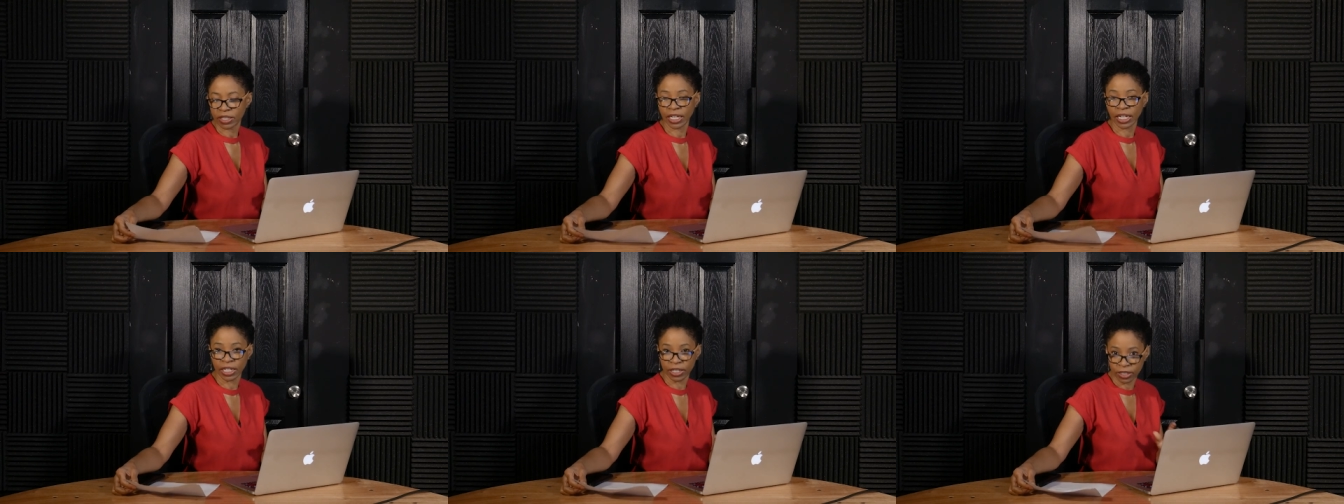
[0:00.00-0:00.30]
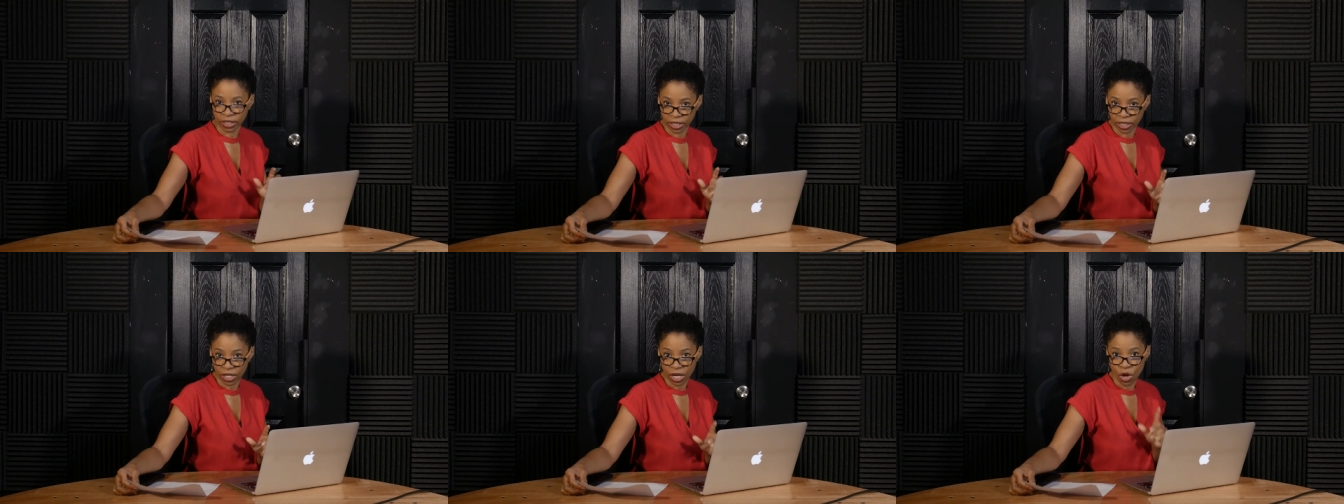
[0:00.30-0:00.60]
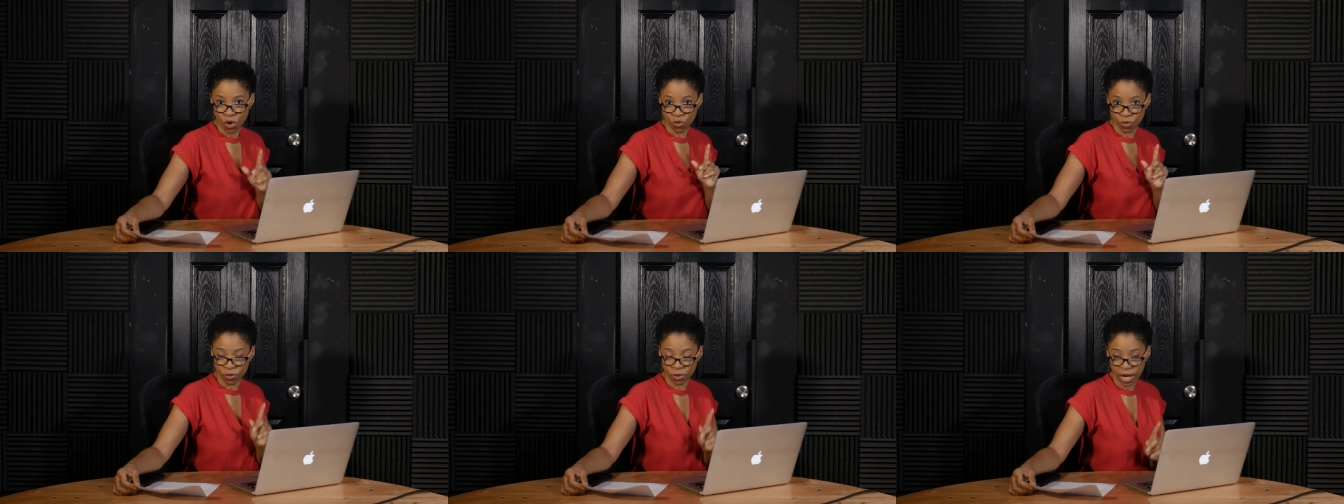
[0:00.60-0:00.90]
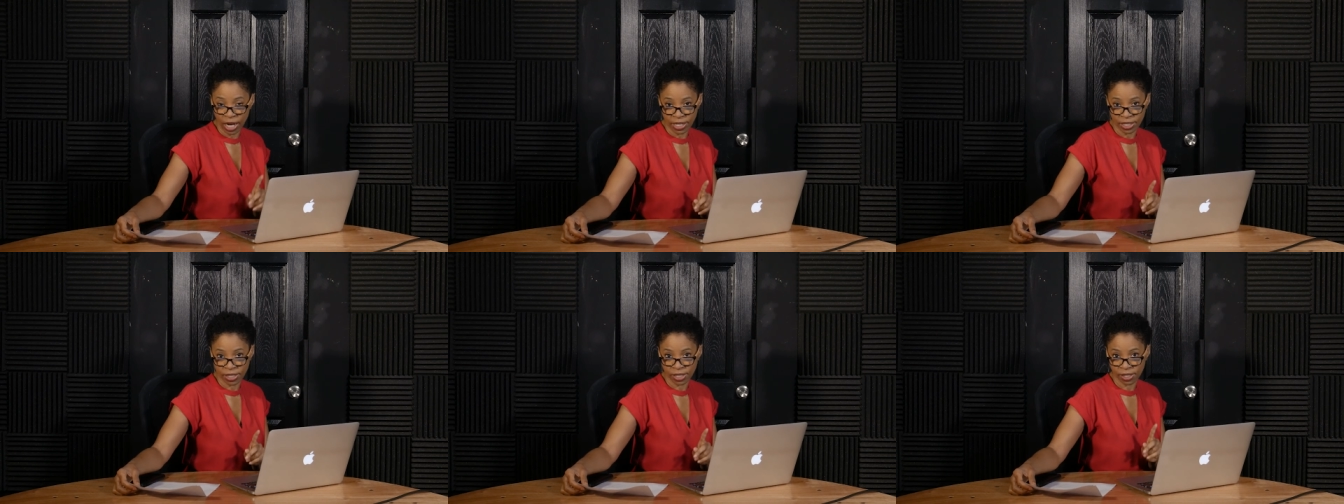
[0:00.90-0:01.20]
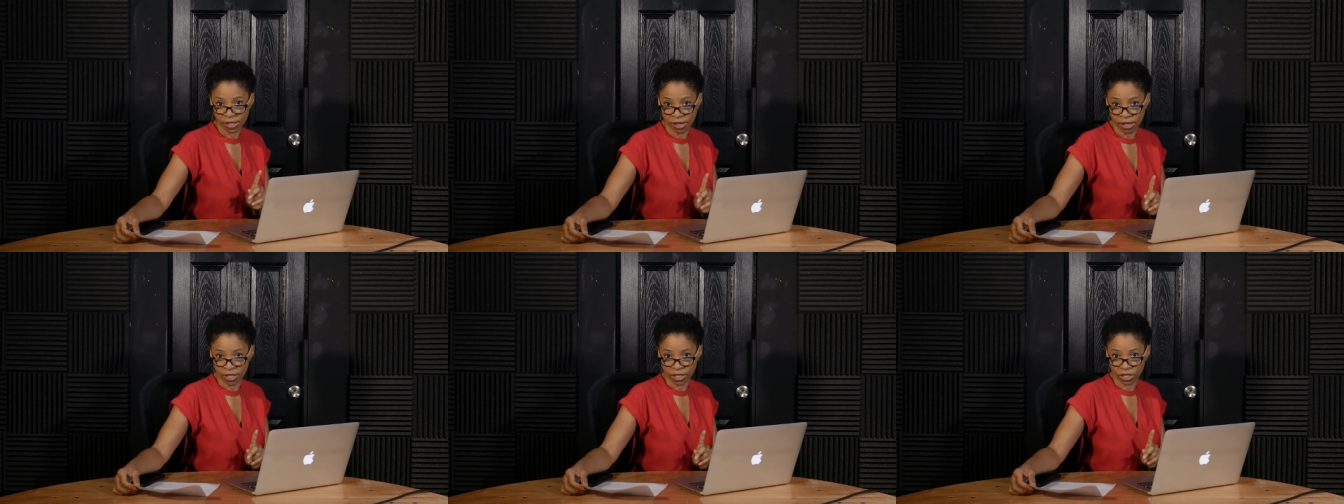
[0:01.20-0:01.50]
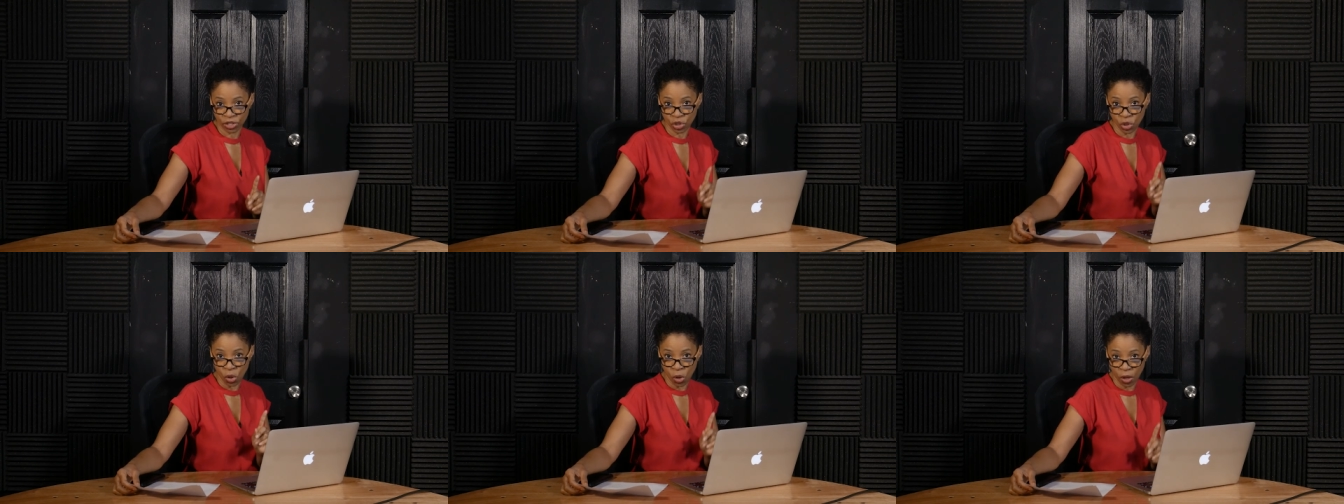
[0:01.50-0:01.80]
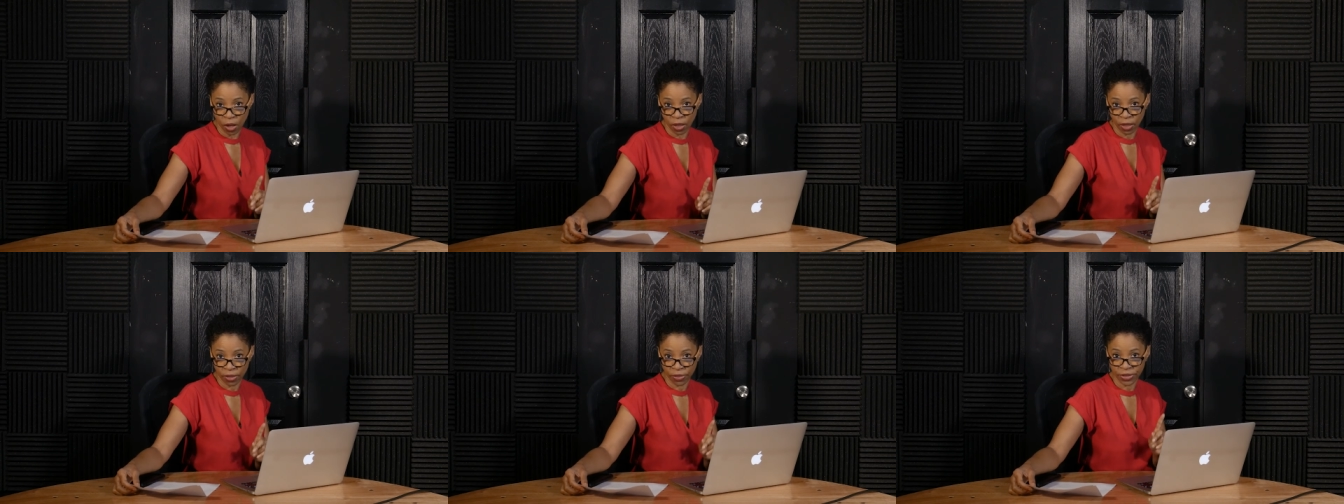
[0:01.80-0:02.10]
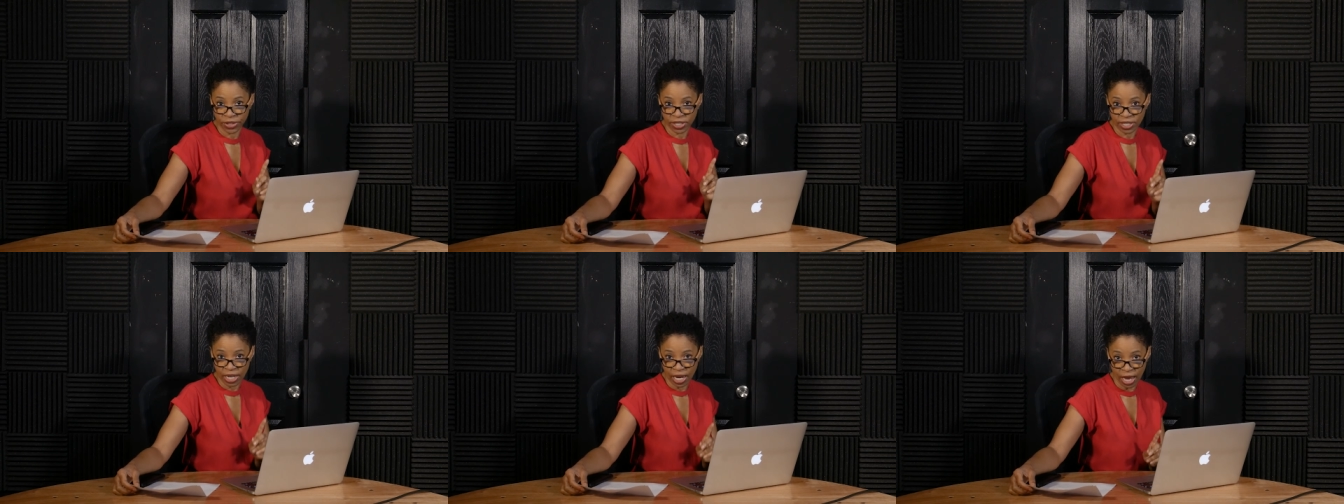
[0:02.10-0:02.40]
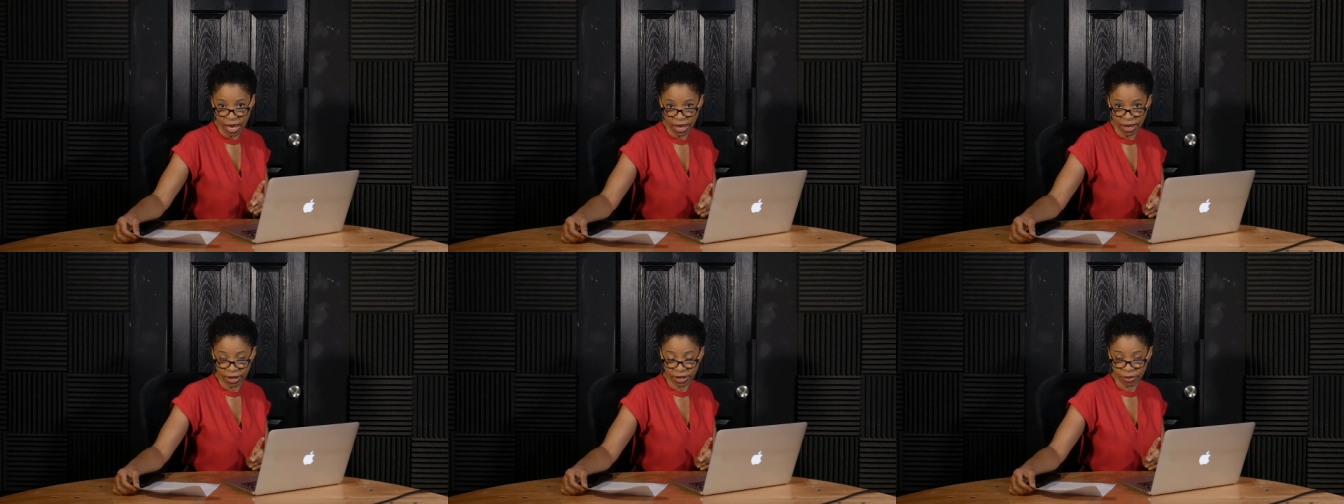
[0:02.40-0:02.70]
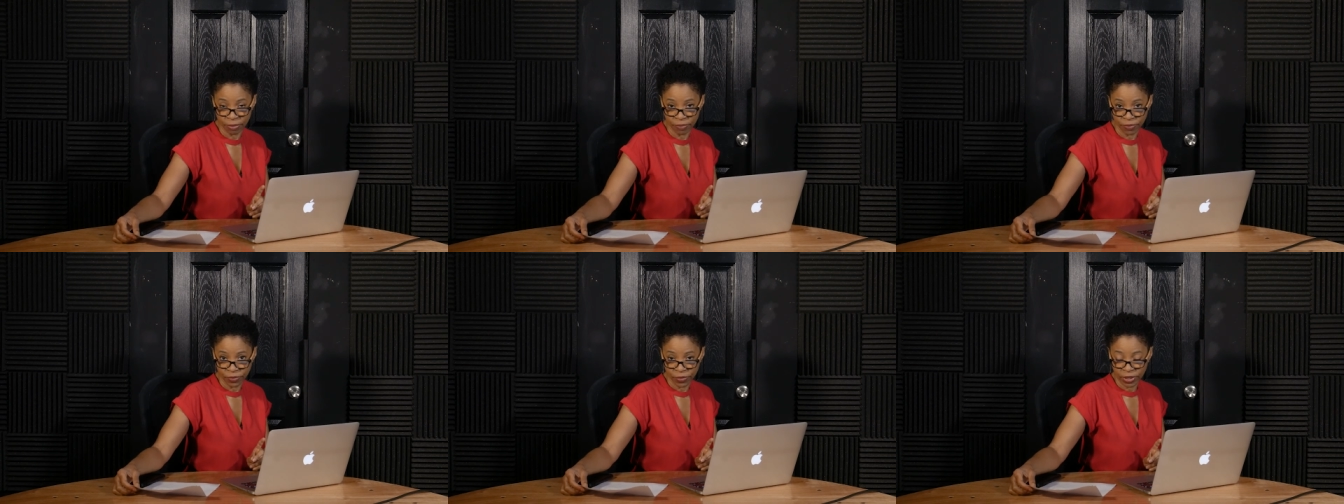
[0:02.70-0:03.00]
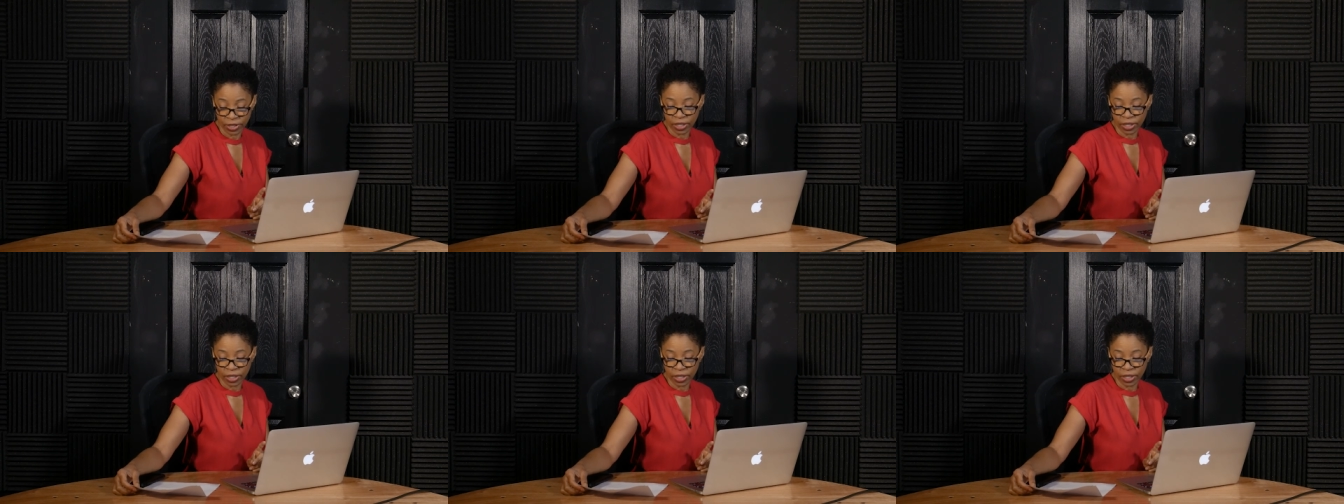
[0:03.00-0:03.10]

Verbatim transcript: Eric writes us all the time